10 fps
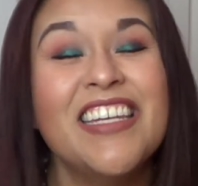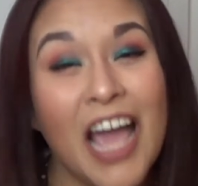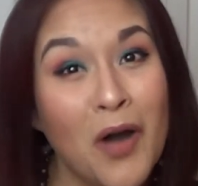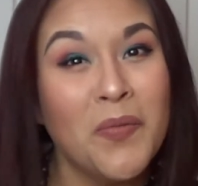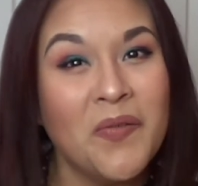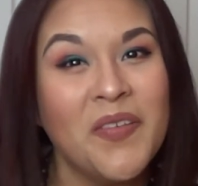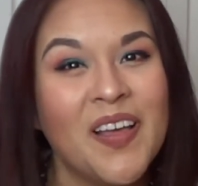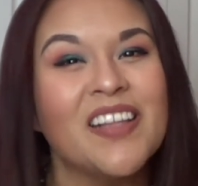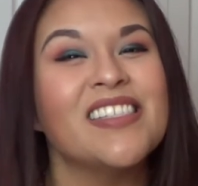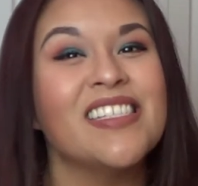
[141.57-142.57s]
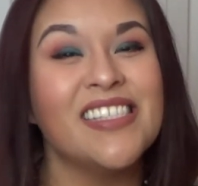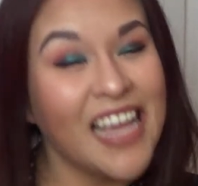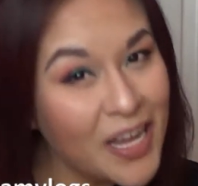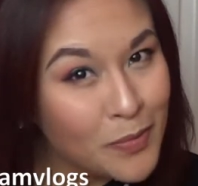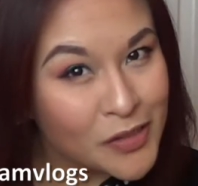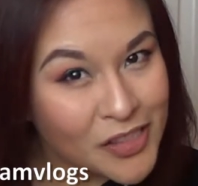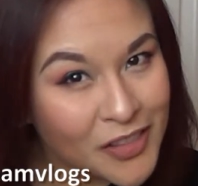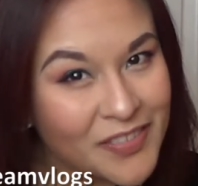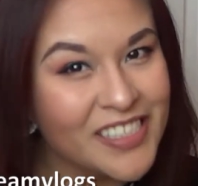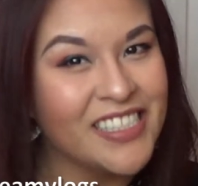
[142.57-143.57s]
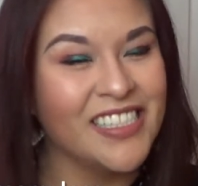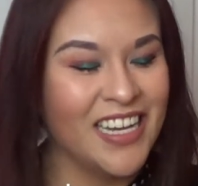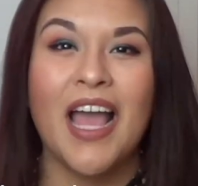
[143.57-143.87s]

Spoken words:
Now moving on to table service.